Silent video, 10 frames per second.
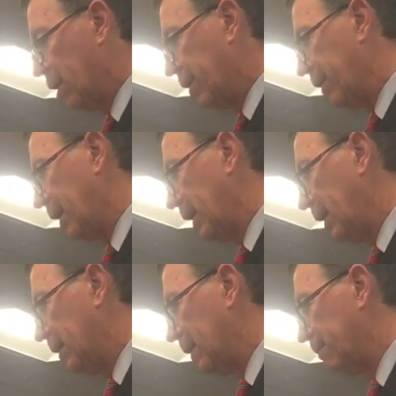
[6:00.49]
on
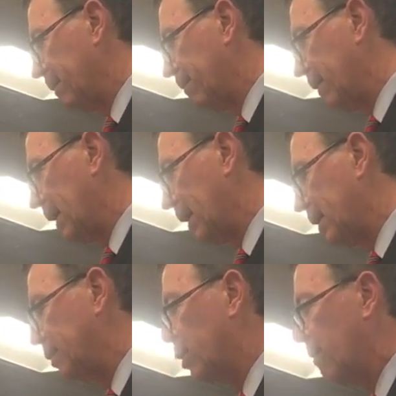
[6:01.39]
the a
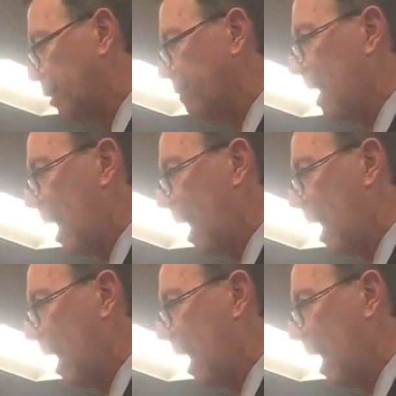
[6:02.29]
conservative